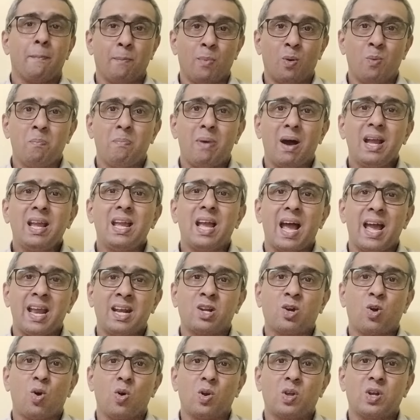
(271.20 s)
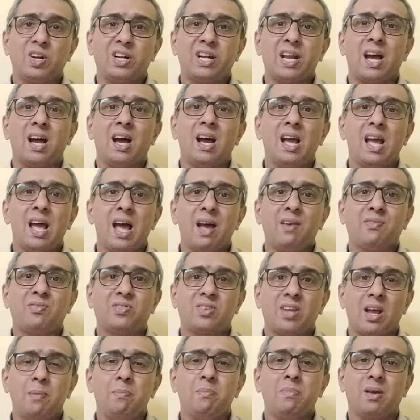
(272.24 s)
Mumbai and Kolkata have
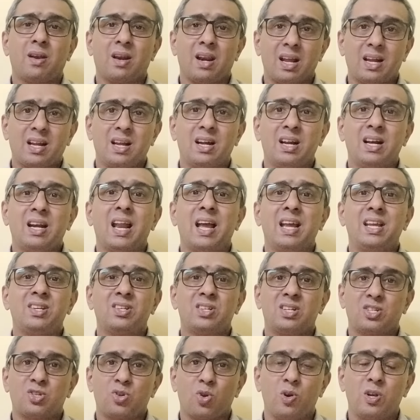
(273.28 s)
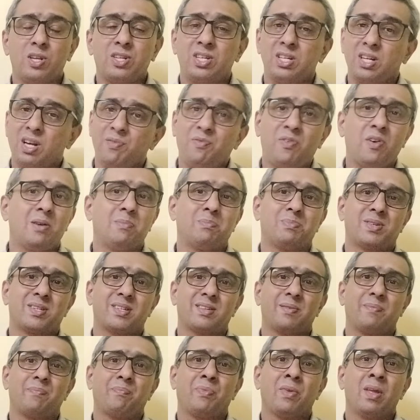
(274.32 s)
some recognized solicitor
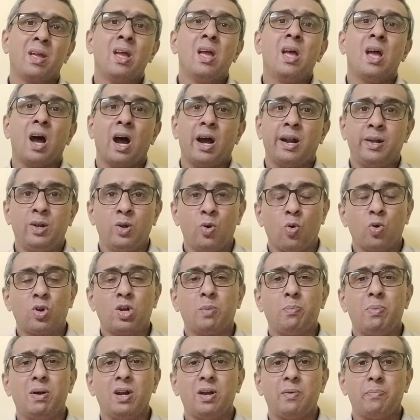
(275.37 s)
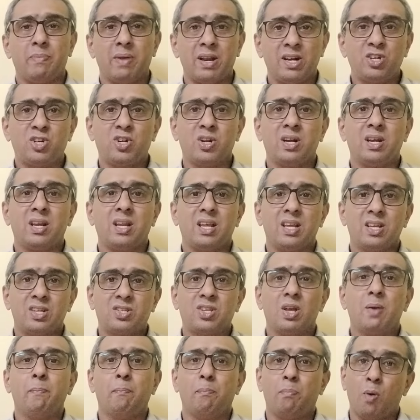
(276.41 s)
firms. A notable mention is
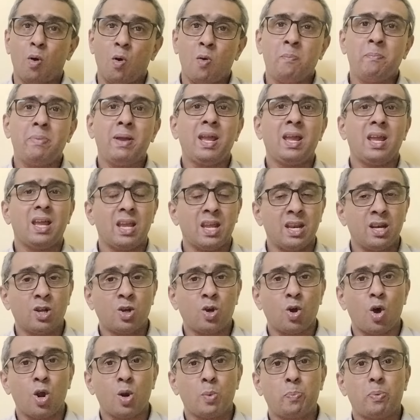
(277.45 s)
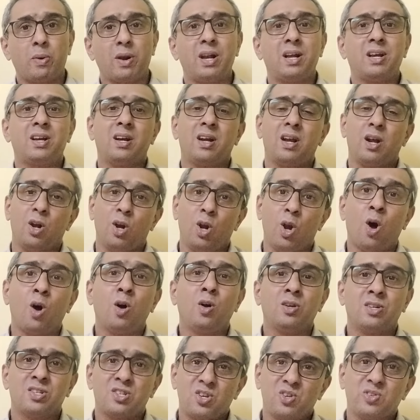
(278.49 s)
the Bombay Incorporated
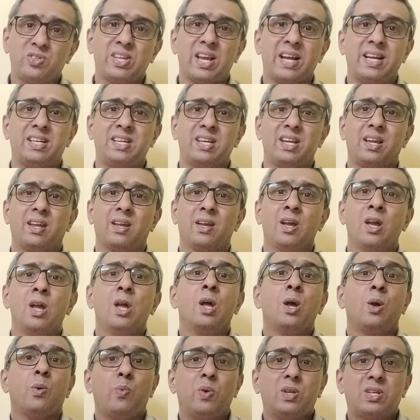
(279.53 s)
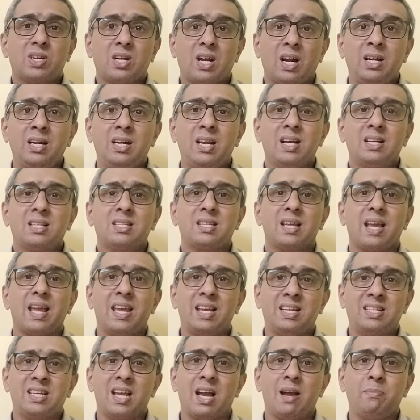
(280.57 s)
Law Society, which conducts
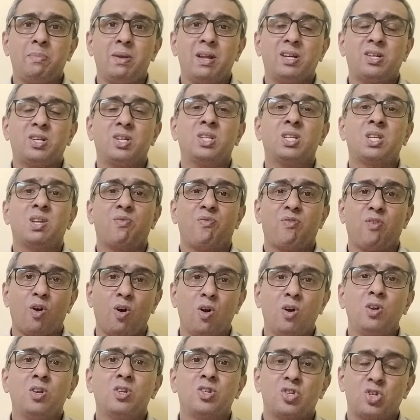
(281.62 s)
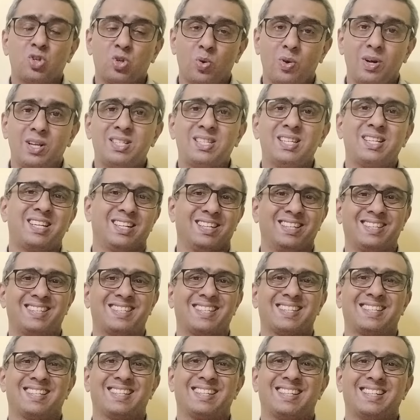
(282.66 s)
examinations for
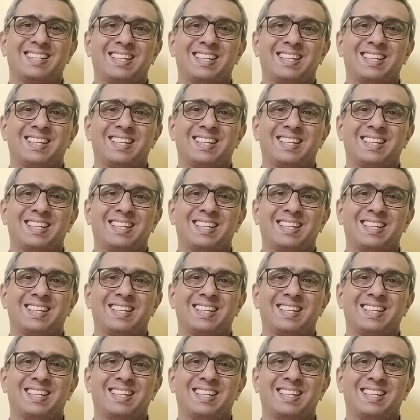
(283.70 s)
solicitors.